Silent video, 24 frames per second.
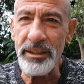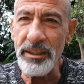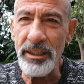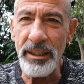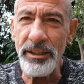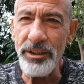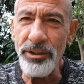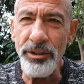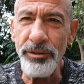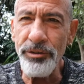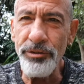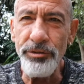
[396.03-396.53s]

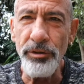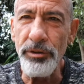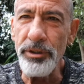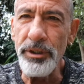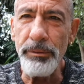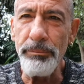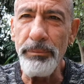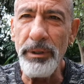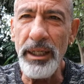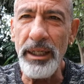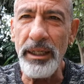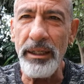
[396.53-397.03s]
That's not your
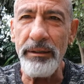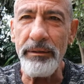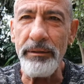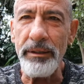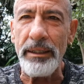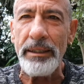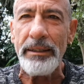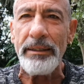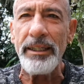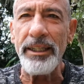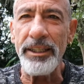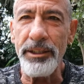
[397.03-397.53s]
domain.
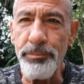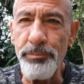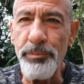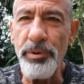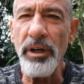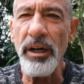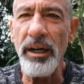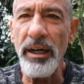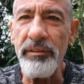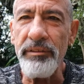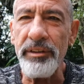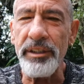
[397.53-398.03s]
It's
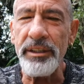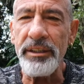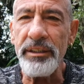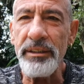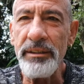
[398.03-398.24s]
private.